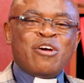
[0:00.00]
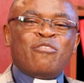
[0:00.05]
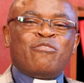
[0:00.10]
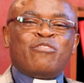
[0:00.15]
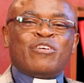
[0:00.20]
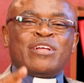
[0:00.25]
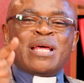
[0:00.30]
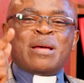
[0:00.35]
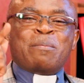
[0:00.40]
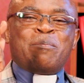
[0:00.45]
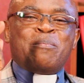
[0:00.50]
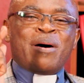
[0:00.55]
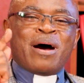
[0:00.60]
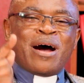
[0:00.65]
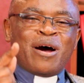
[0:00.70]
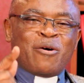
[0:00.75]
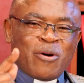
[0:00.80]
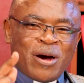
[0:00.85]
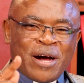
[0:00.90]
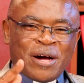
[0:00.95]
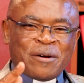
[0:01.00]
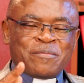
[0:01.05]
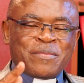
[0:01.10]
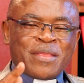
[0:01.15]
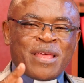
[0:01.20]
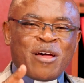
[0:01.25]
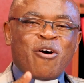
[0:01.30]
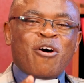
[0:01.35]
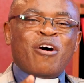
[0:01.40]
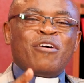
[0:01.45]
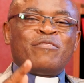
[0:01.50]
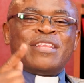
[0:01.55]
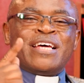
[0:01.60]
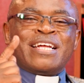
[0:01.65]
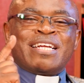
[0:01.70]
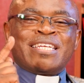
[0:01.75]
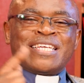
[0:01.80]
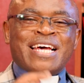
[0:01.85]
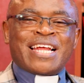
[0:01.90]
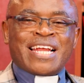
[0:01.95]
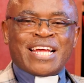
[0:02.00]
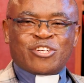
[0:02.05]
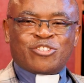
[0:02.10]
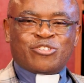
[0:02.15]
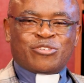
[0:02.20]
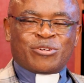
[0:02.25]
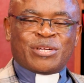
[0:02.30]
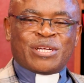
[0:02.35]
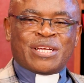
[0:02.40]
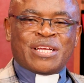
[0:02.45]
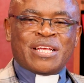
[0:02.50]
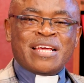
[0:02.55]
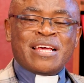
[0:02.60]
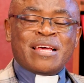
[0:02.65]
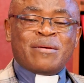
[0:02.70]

for the power of the resurrection,